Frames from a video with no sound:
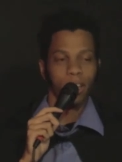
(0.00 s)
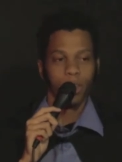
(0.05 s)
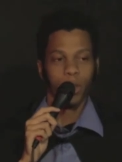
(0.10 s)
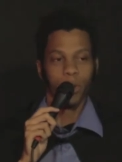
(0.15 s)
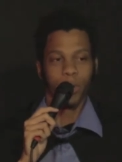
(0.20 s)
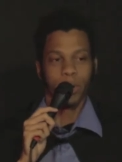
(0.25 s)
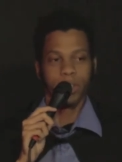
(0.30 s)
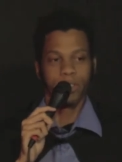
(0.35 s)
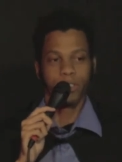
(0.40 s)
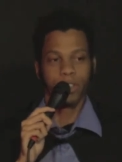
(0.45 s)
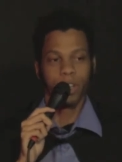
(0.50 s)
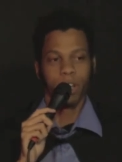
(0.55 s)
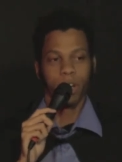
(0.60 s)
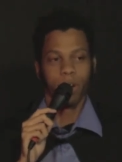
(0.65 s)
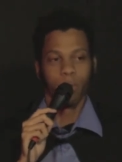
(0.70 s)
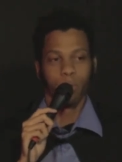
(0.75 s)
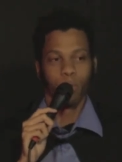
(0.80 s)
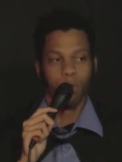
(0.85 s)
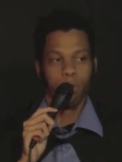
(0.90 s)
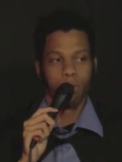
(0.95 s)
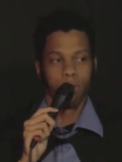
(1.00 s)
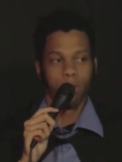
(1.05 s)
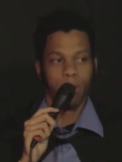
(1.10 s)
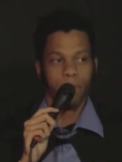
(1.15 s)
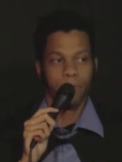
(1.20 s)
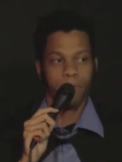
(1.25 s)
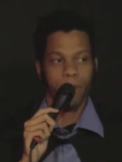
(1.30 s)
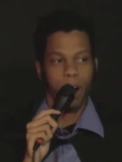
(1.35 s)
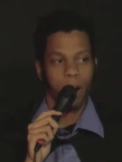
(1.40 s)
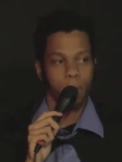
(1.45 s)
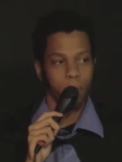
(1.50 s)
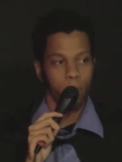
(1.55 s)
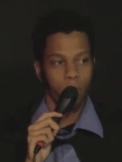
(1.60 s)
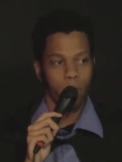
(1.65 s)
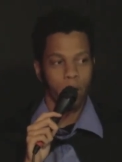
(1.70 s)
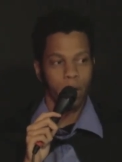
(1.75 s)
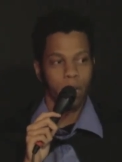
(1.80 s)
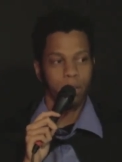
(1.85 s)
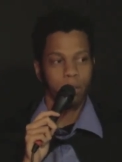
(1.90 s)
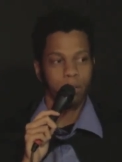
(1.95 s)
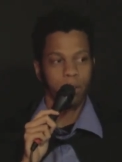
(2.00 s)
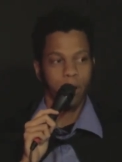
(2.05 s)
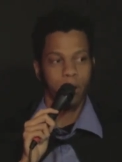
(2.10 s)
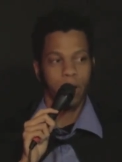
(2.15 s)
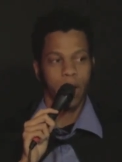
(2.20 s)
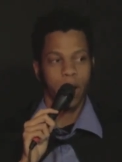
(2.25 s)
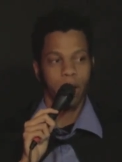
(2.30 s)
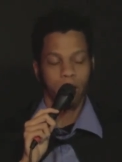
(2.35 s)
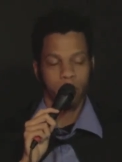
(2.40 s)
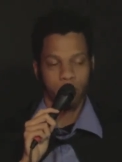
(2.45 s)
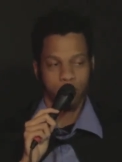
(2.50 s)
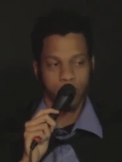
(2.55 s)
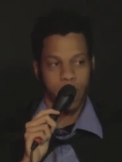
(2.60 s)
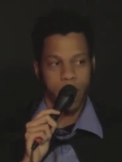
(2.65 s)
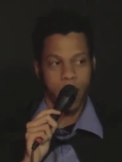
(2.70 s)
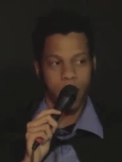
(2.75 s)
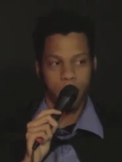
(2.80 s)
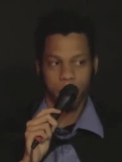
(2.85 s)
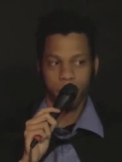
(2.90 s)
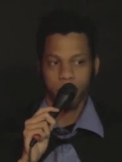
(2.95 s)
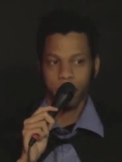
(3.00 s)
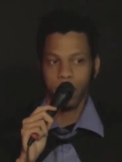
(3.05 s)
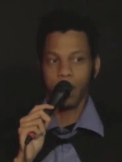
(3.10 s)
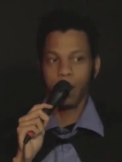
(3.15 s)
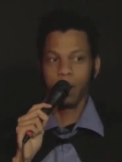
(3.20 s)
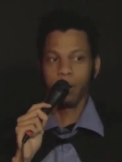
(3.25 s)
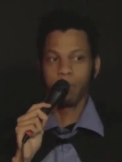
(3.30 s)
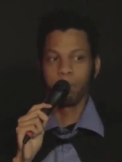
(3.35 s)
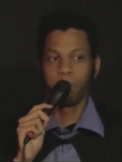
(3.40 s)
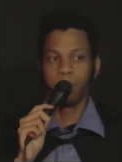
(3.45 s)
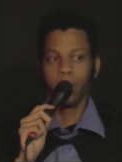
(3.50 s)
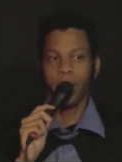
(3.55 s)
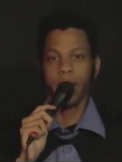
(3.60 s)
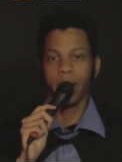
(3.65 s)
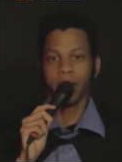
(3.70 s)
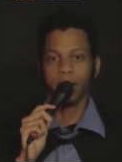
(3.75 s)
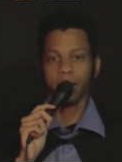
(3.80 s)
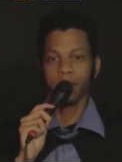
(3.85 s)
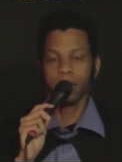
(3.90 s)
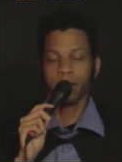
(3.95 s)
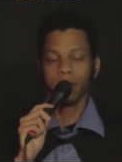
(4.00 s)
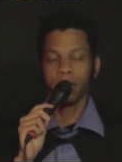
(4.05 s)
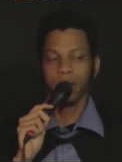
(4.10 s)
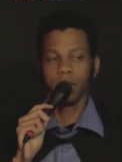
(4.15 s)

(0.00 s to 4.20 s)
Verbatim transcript: Luke is a rural farm boy who don't got no job, but